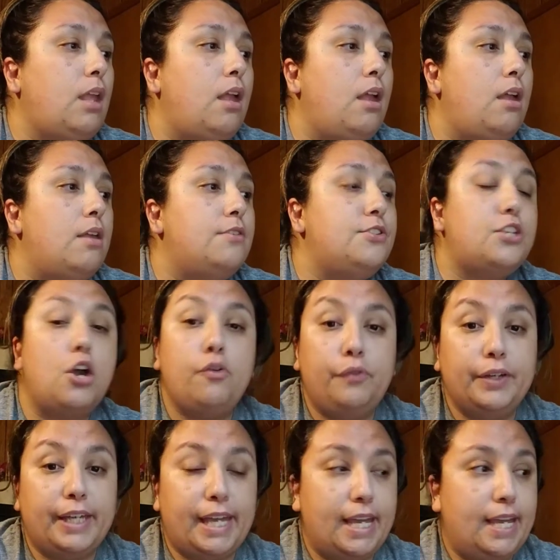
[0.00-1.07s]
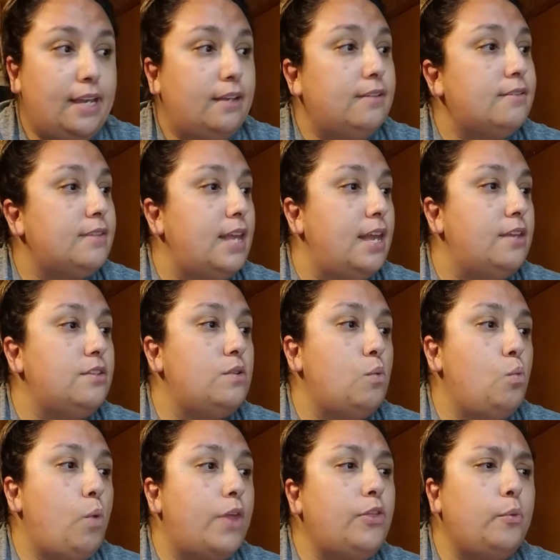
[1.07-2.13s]
Sofa King says,
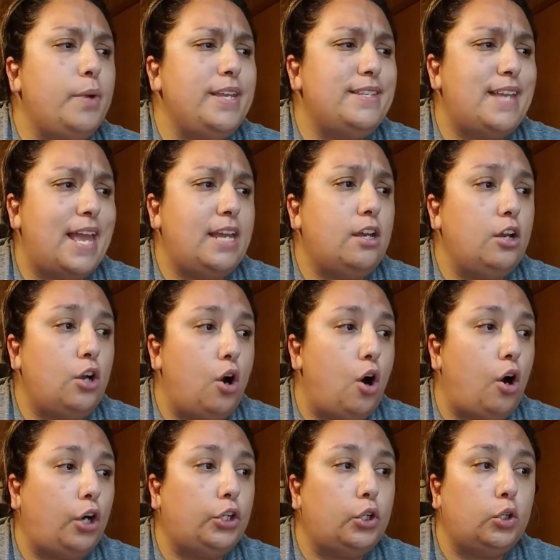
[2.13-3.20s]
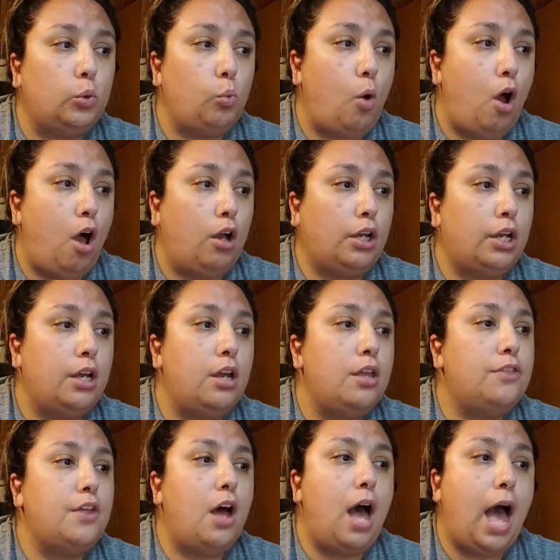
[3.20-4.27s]
whether we take a car or walk,
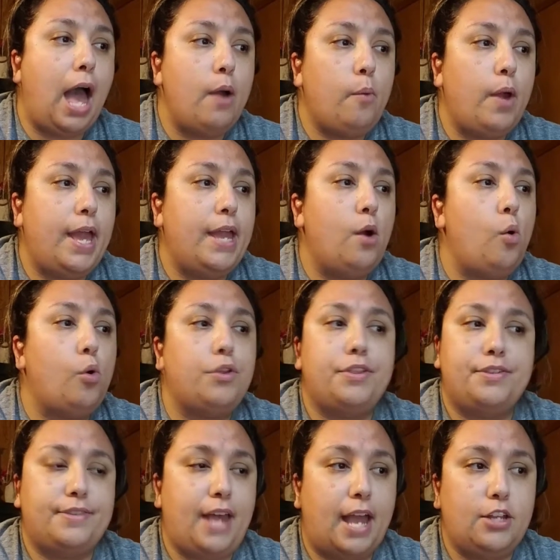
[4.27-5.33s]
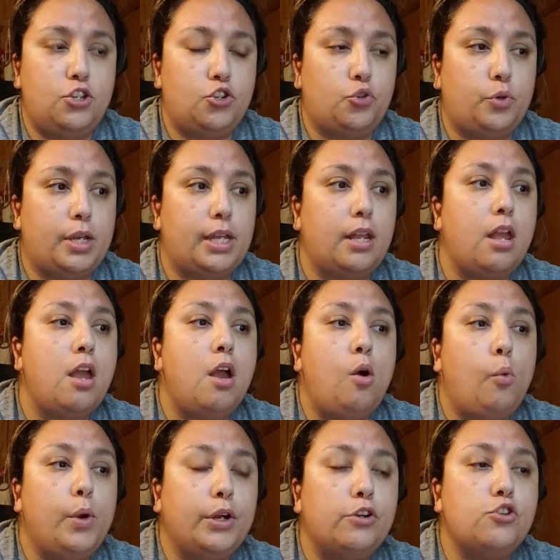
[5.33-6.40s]
the highway or the side street,
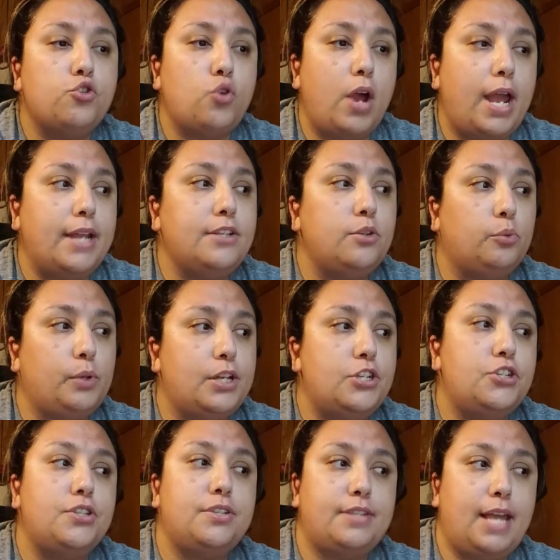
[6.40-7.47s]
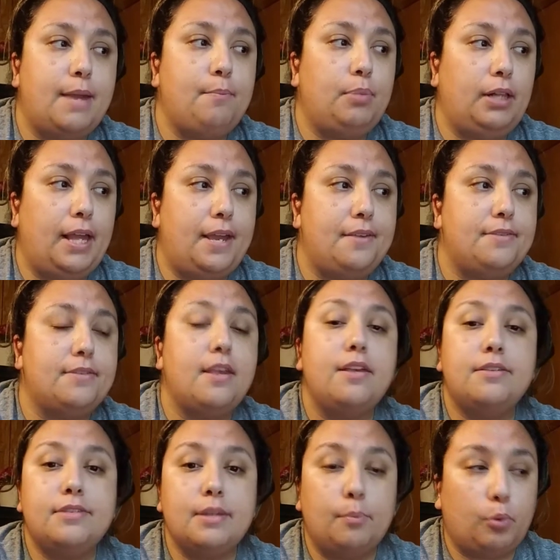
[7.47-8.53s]
we are trying to reach the same place,
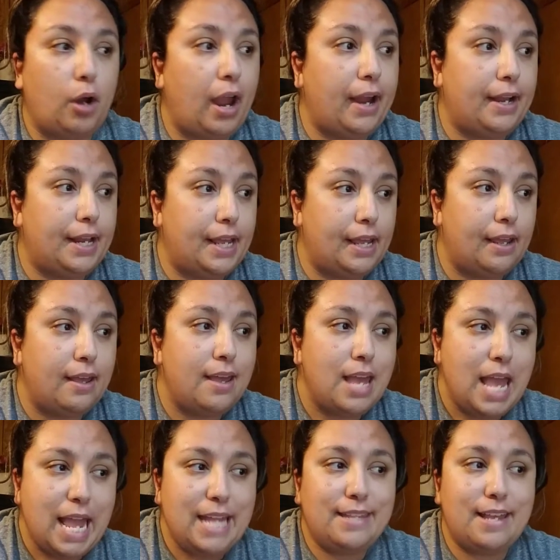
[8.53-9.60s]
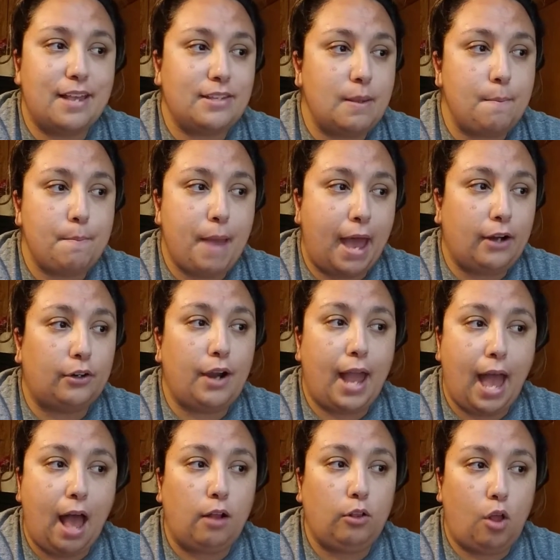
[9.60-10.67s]
sobriety. It doesn't matter
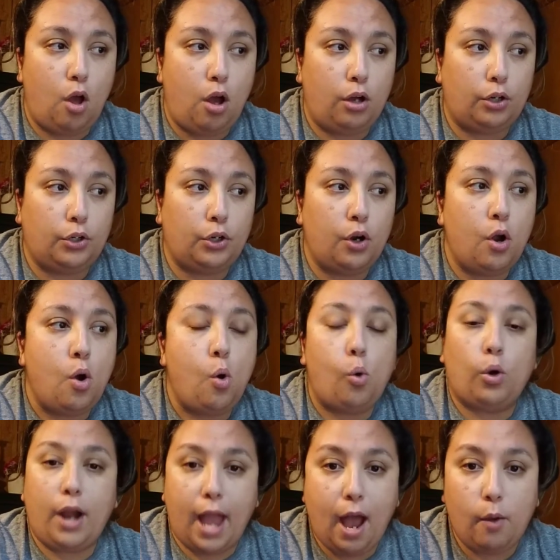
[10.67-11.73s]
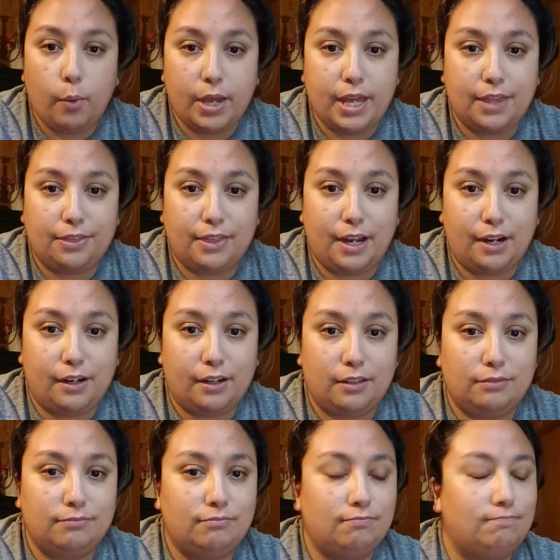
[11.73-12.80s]
how long or how we get there.
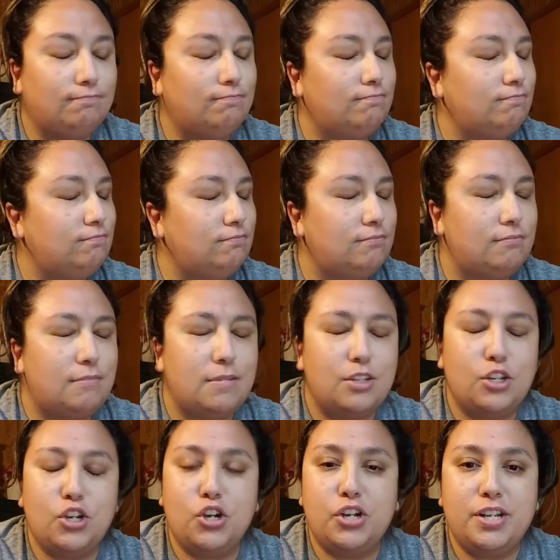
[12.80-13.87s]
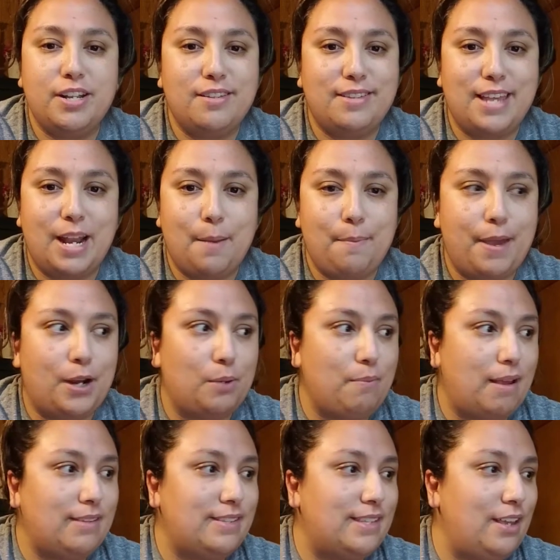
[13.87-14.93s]
Couldn't have said it better
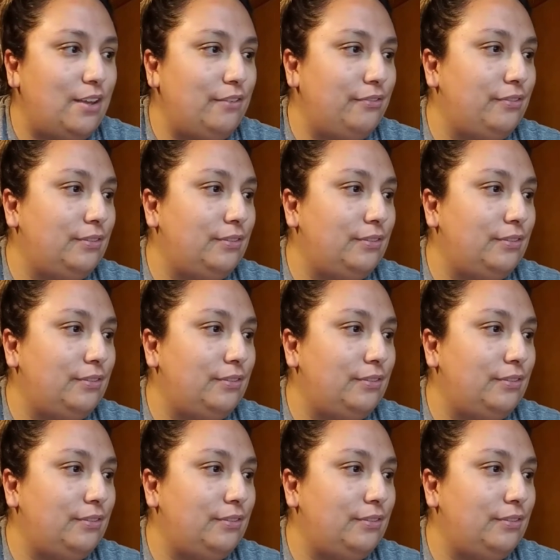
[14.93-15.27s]
myself.